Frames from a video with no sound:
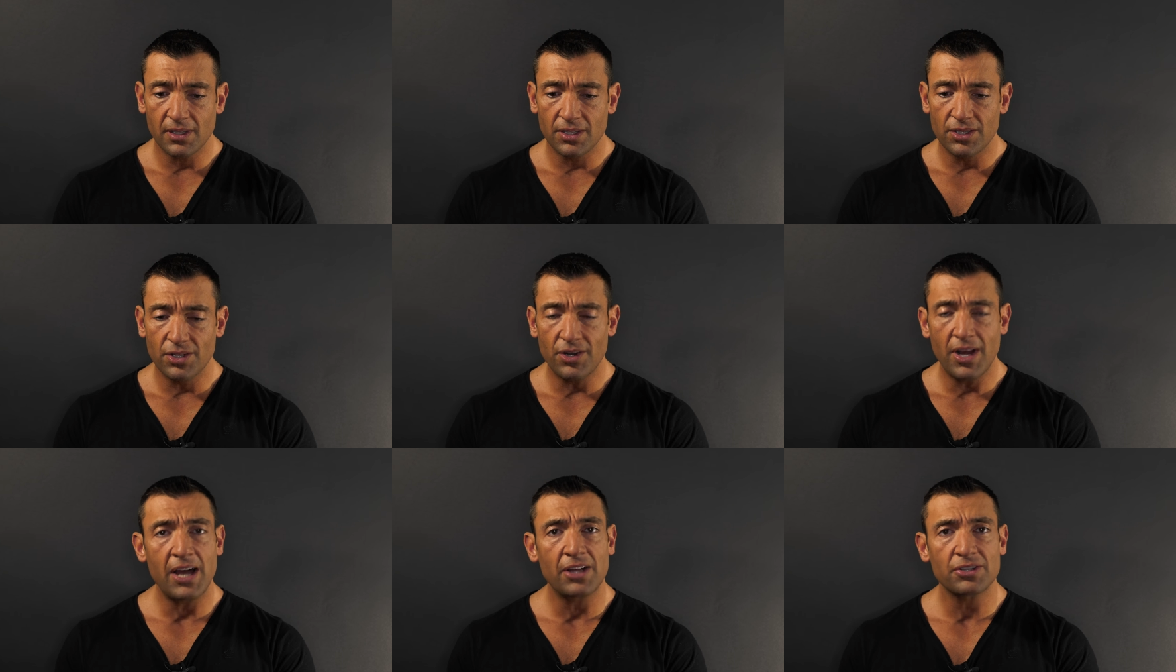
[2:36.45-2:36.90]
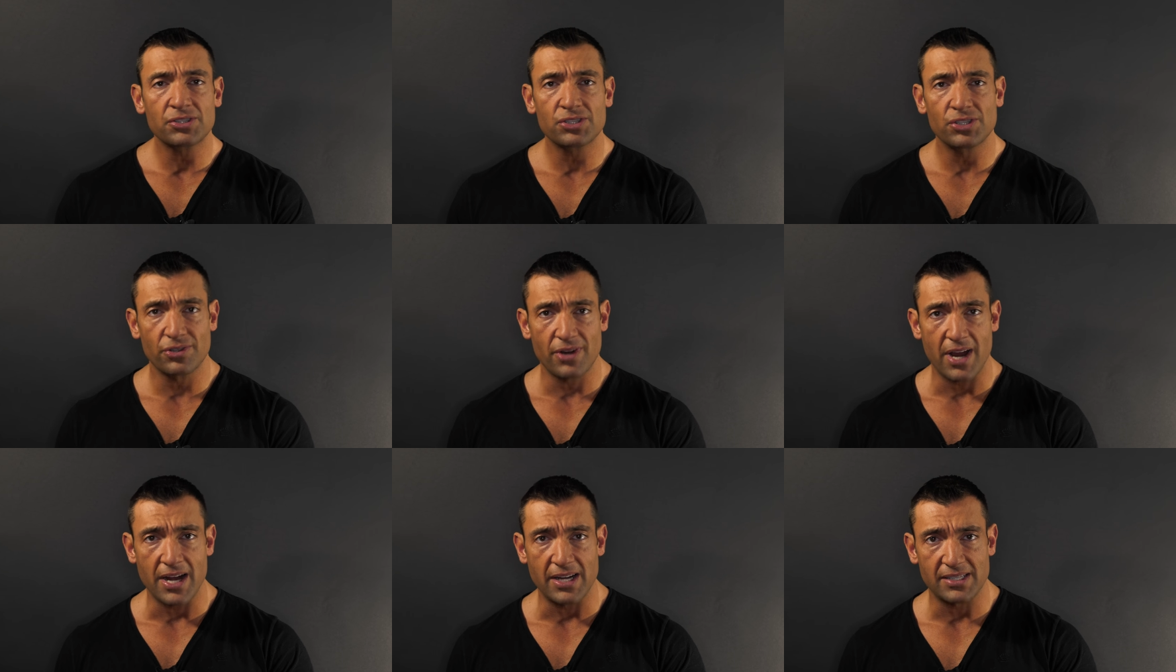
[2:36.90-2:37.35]
your health's
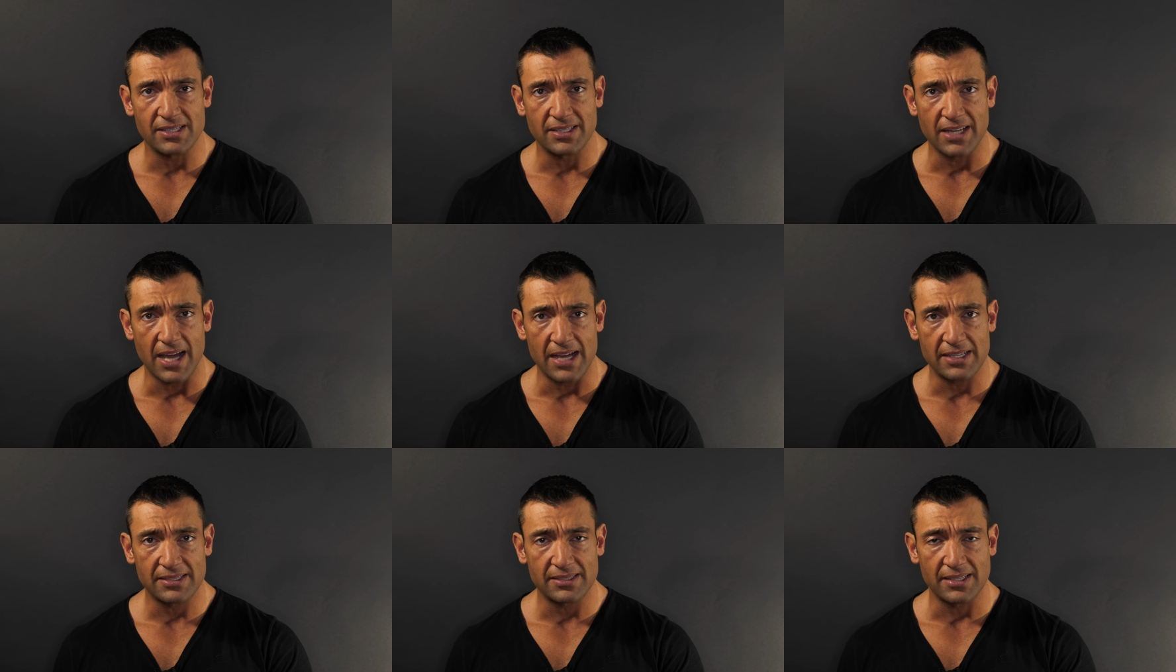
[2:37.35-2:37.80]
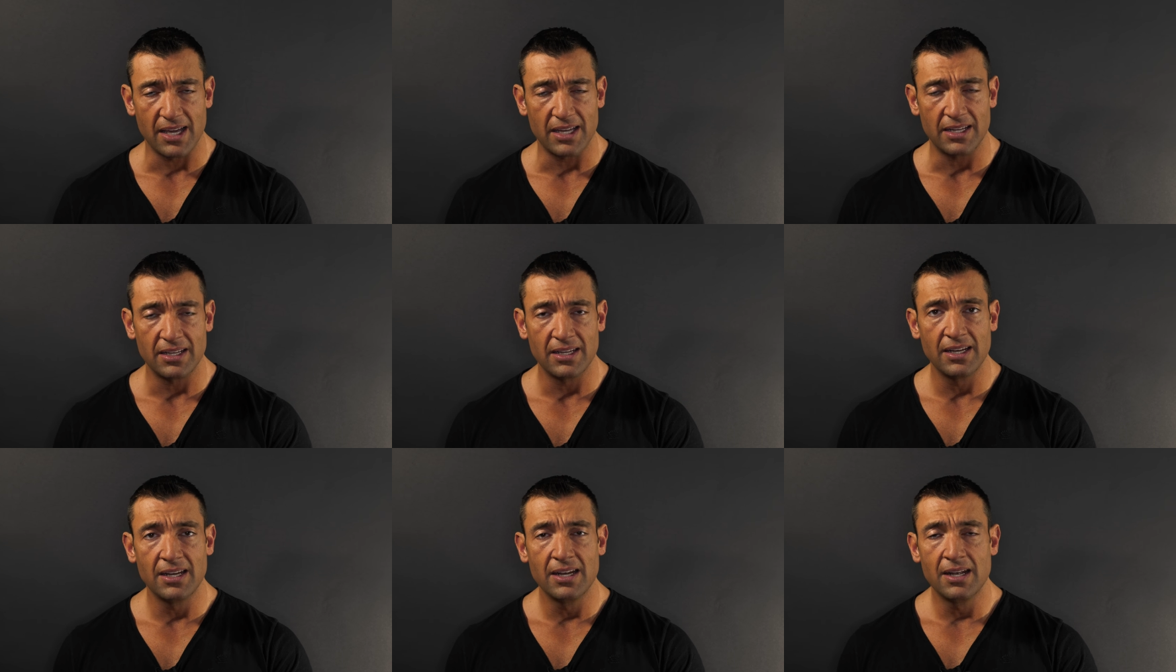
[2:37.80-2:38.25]
your greatest
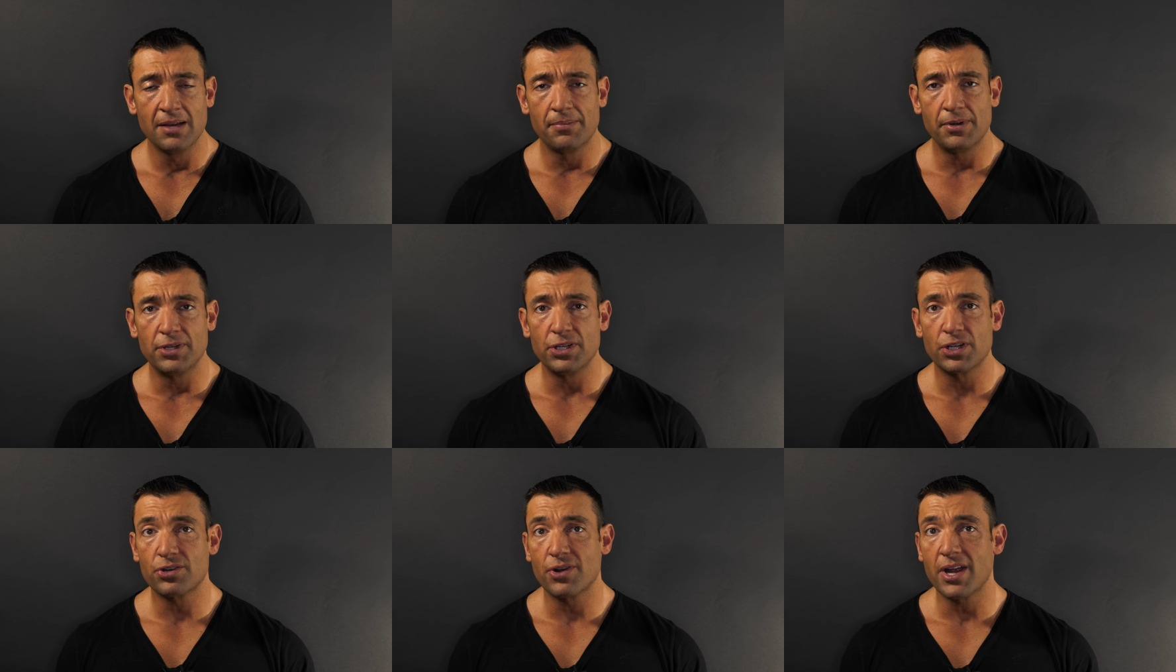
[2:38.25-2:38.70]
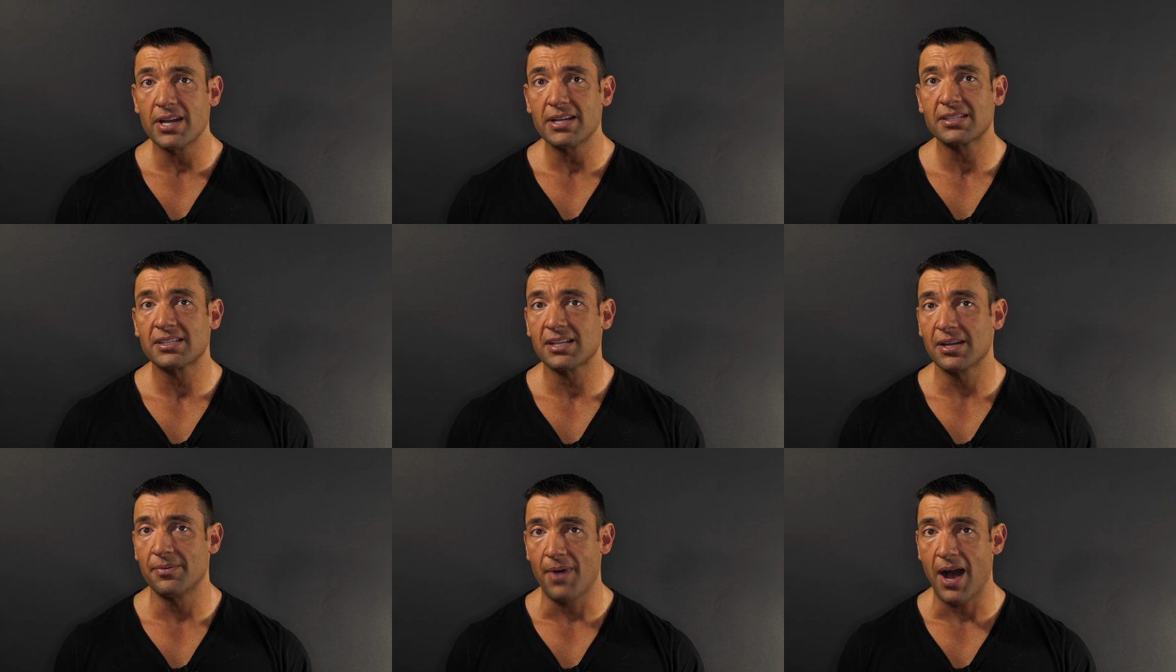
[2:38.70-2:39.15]
asset, but your
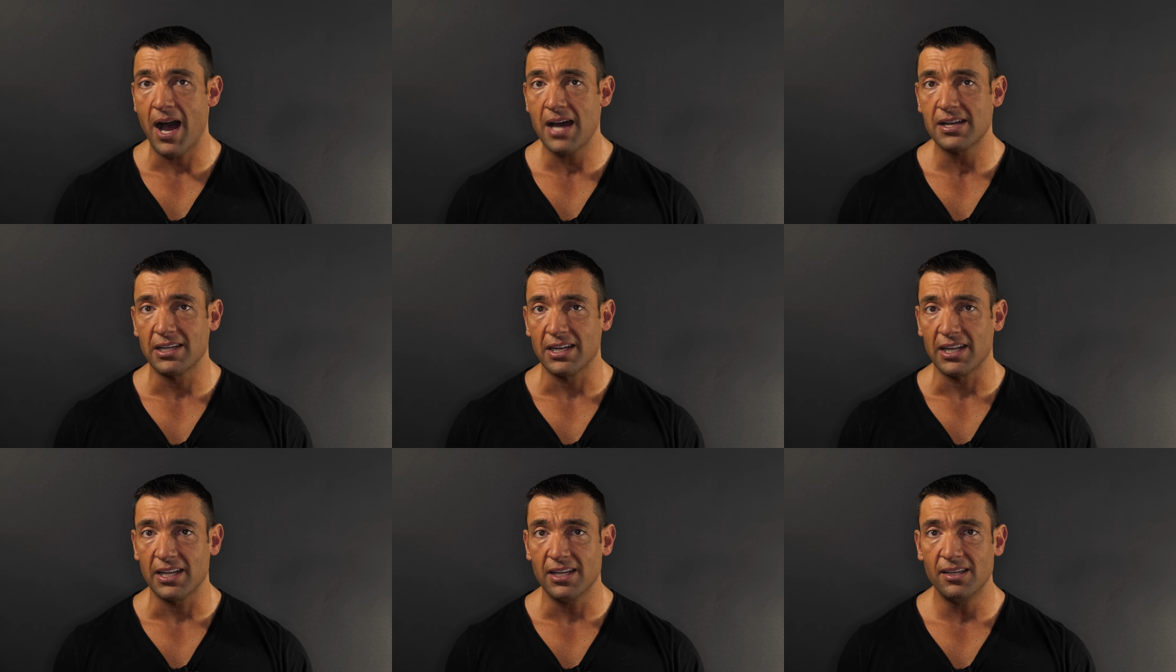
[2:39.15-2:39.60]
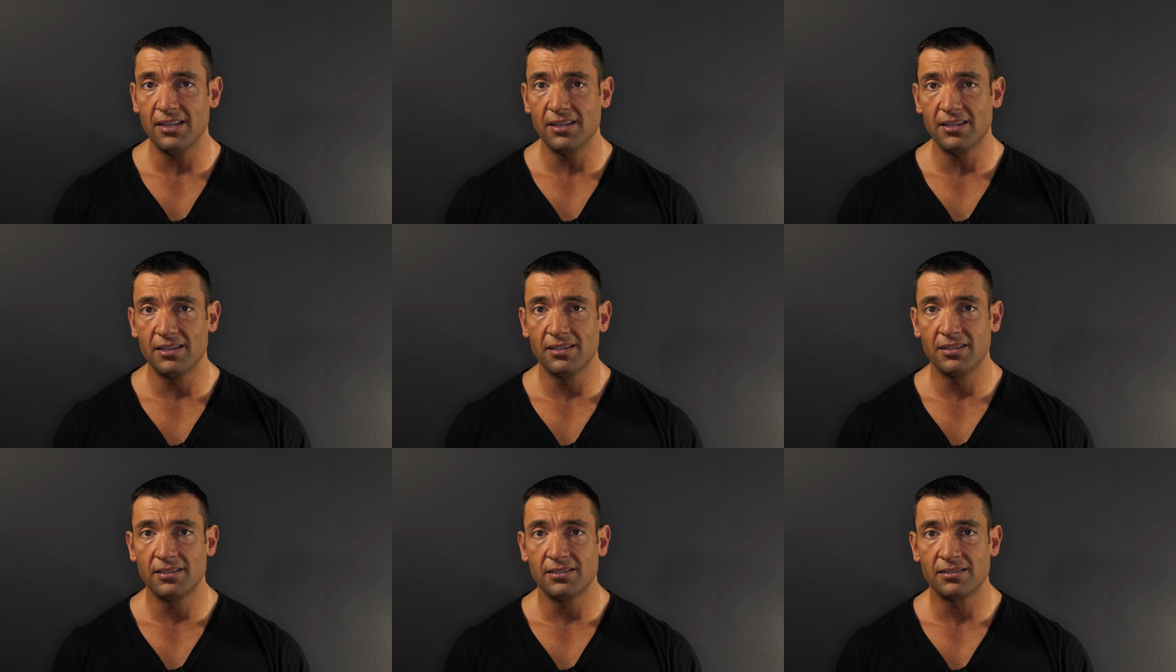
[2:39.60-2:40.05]
greatest commodity,
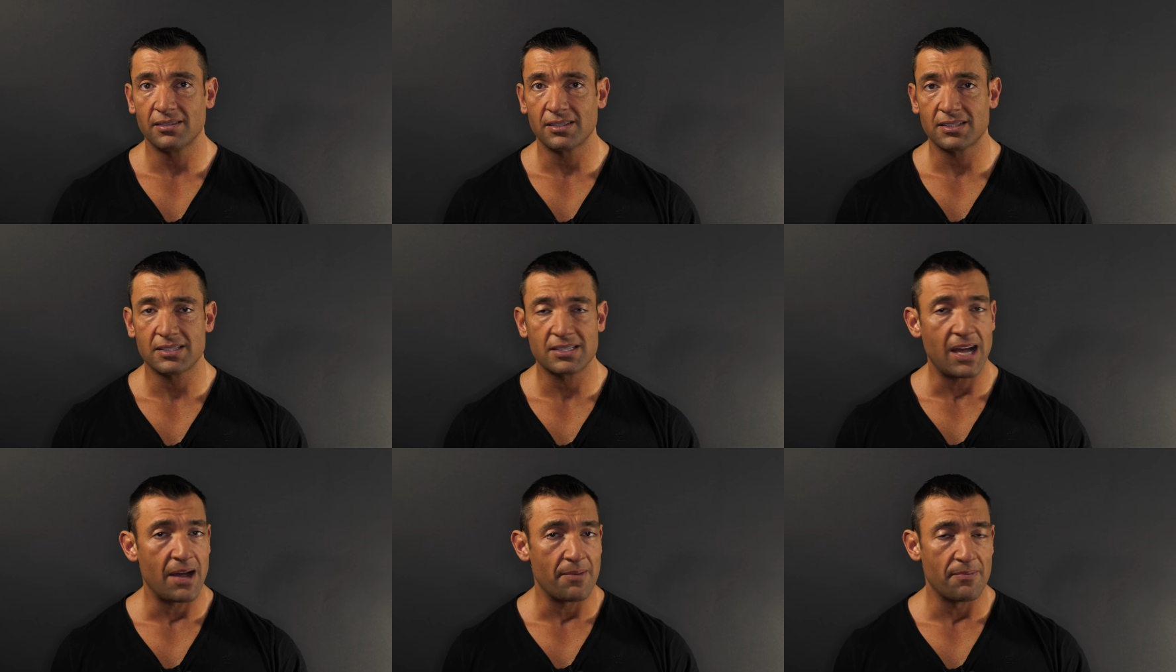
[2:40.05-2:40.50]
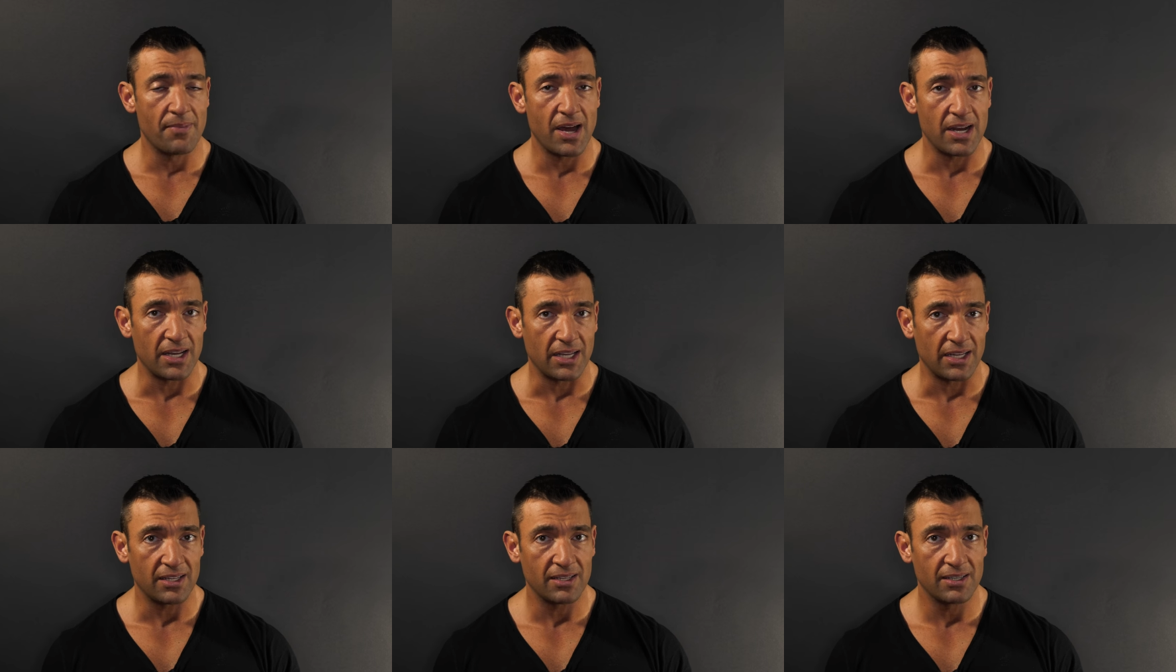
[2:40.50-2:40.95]
it's not
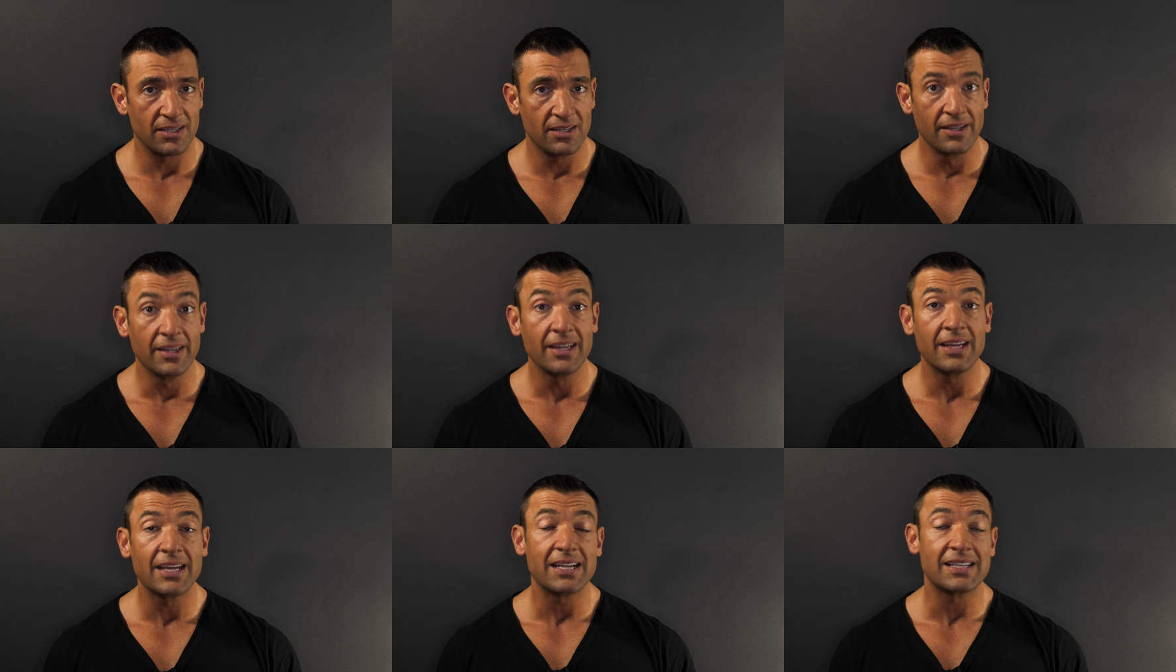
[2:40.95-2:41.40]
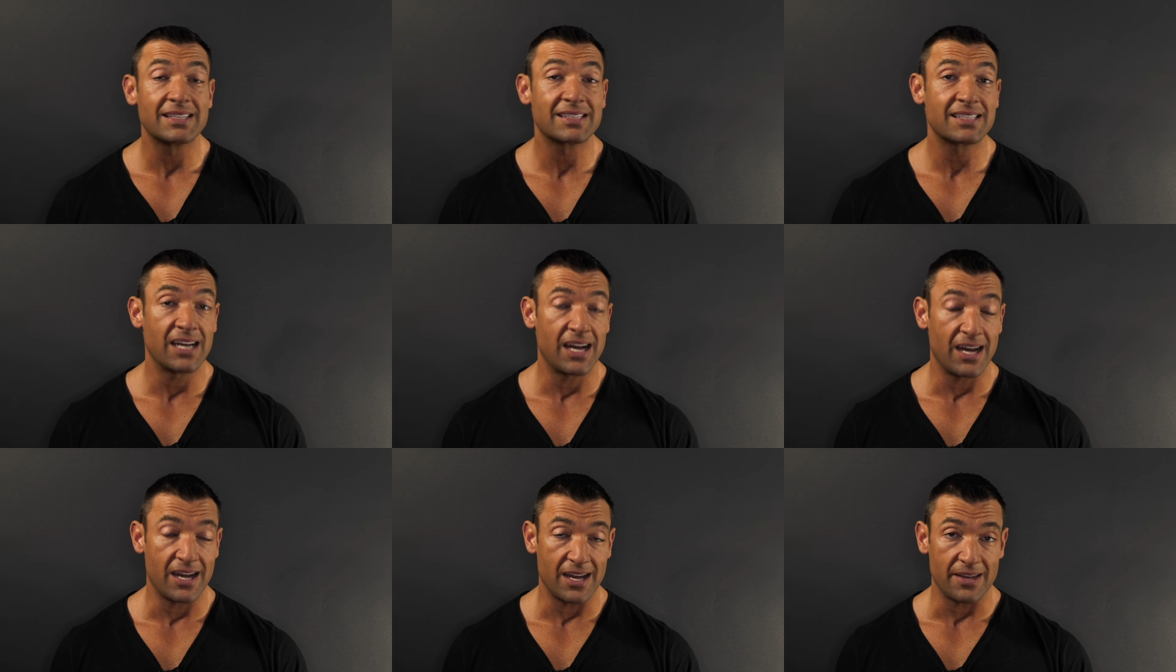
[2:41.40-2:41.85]
money, it's
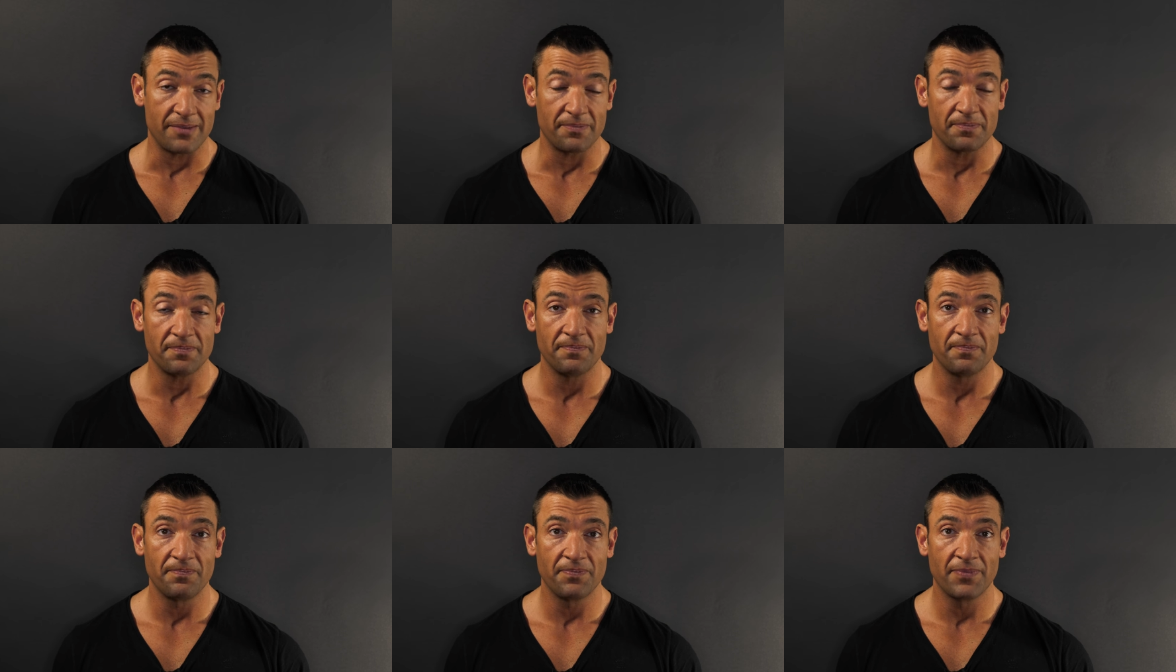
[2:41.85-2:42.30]
time.